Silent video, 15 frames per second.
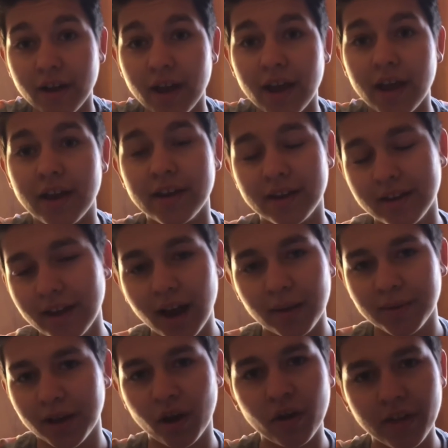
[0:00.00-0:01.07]
and yeah
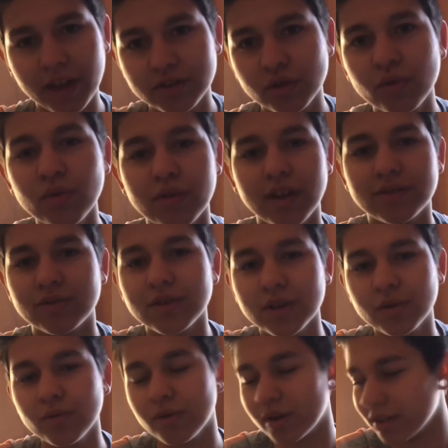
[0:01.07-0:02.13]
i'm like oh that's cool that's
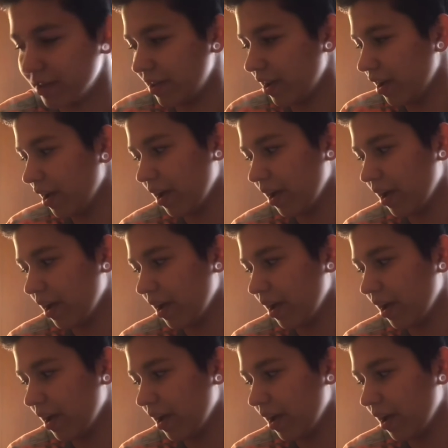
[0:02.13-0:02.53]
really cool because